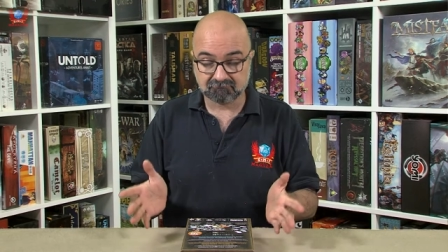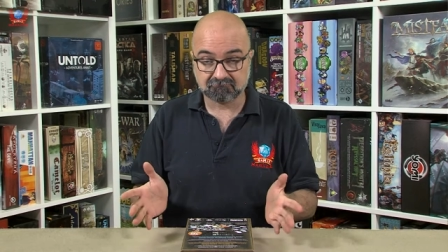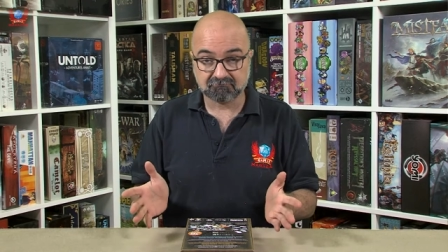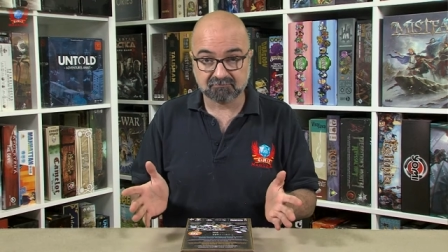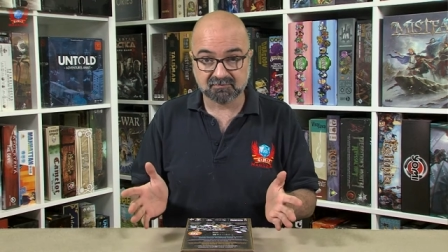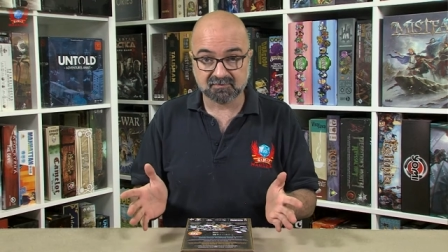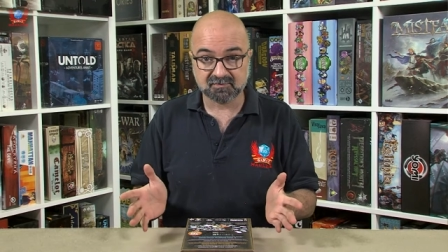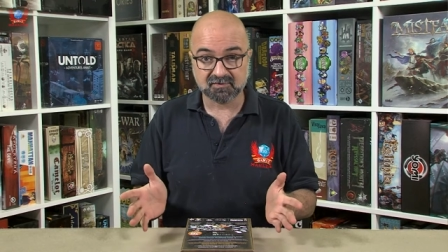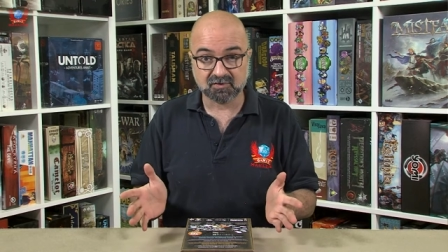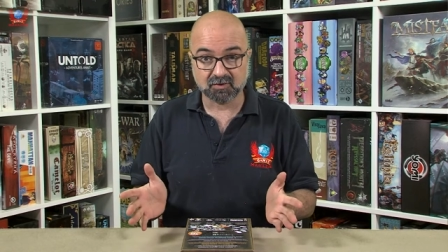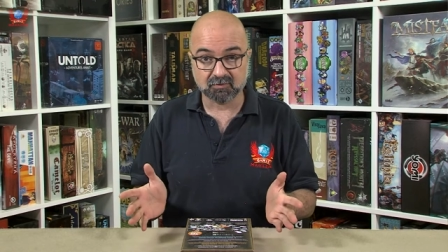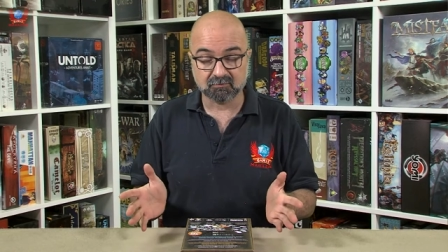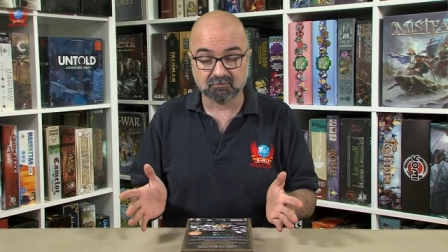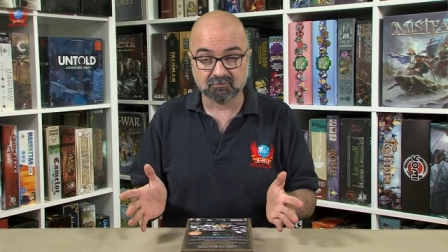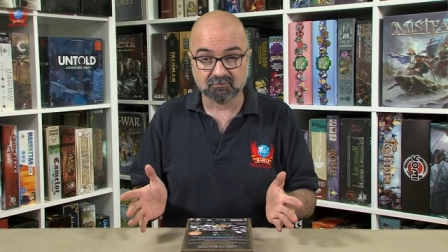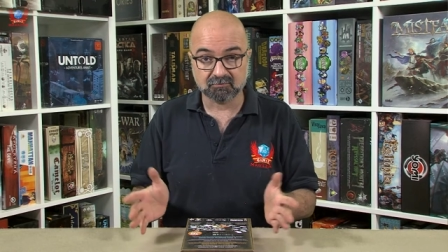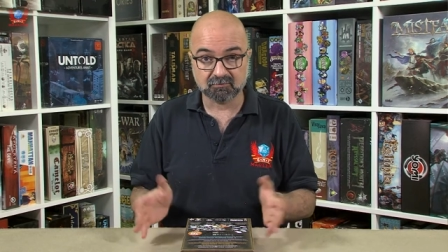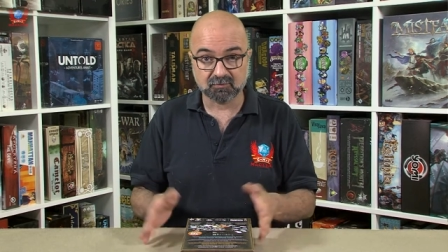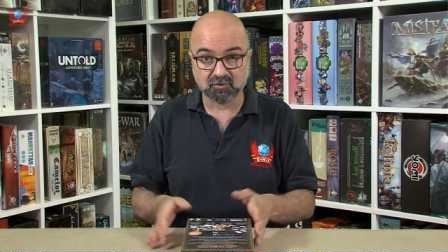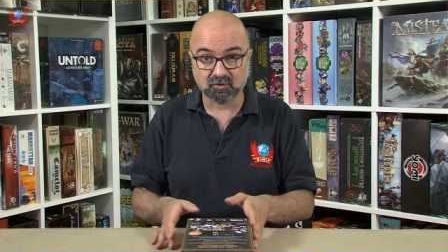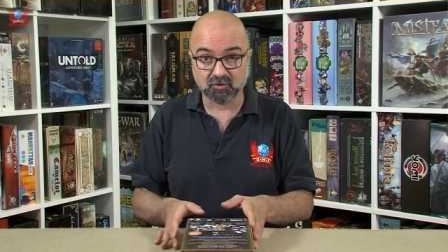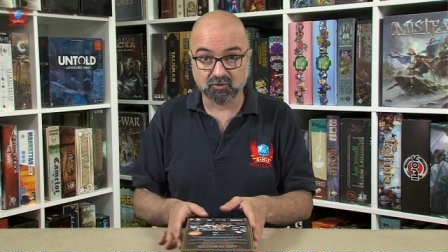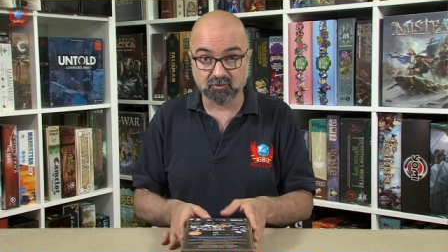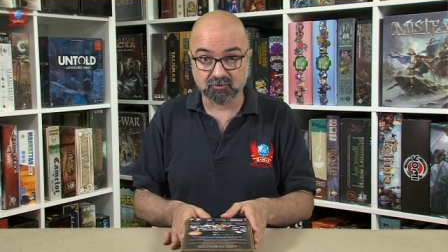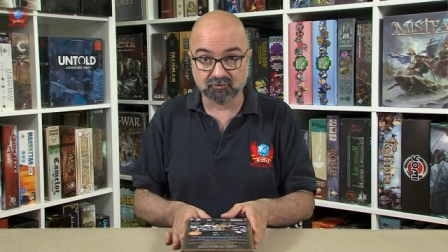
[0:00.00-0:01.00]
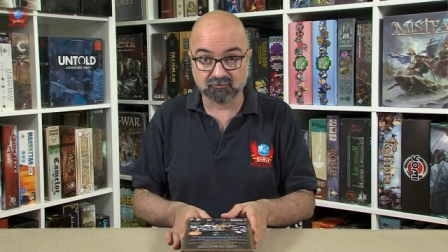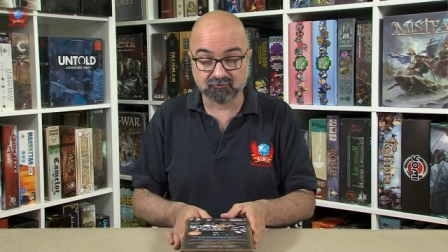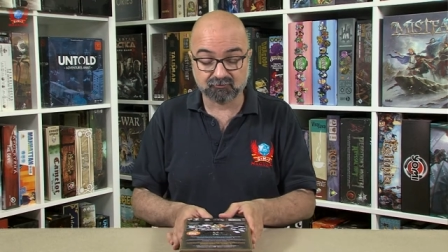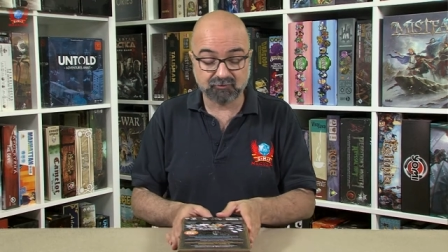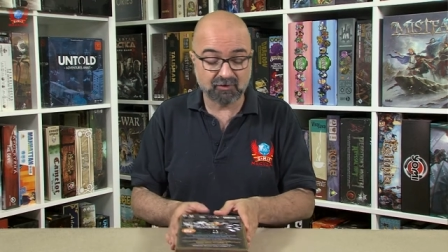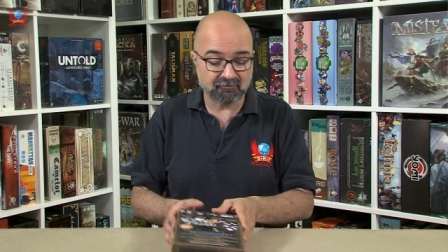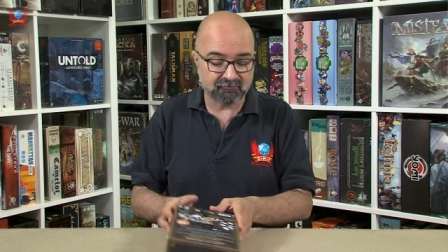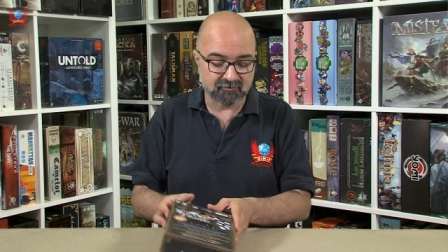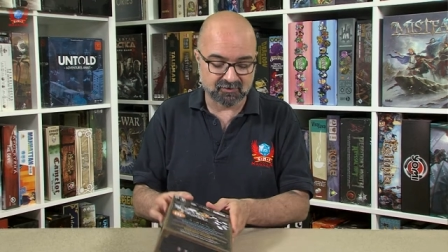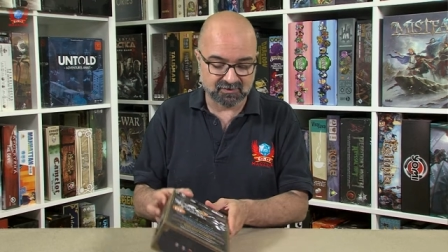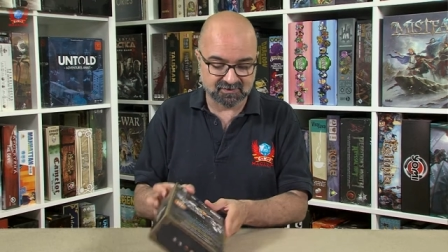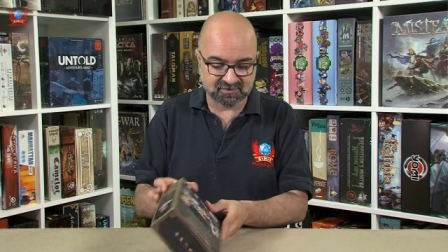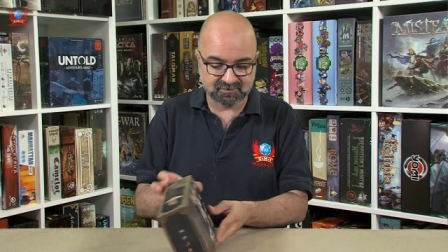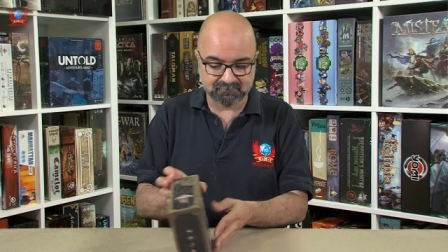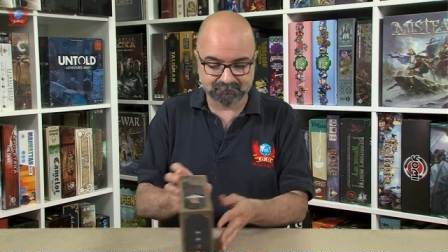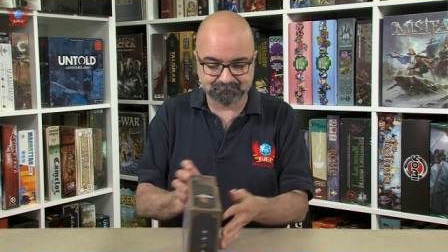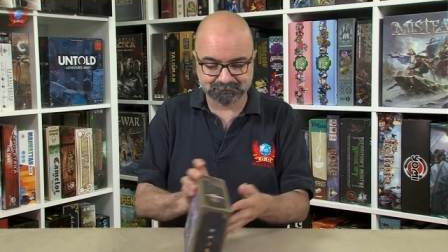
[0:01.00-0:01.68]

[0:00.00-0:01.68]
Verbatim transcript: some good reference.